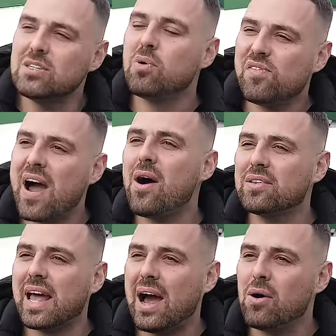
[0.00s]
is without
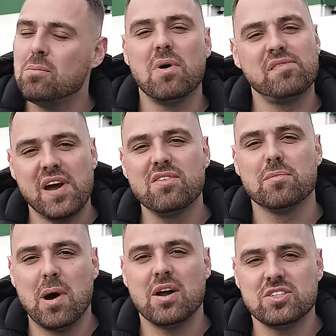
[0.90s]
a doubt my
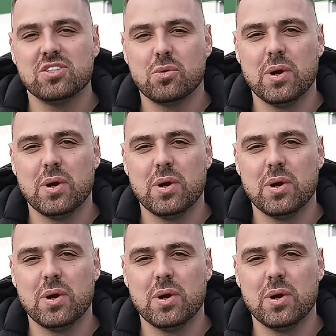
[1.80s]
favourite purchase of the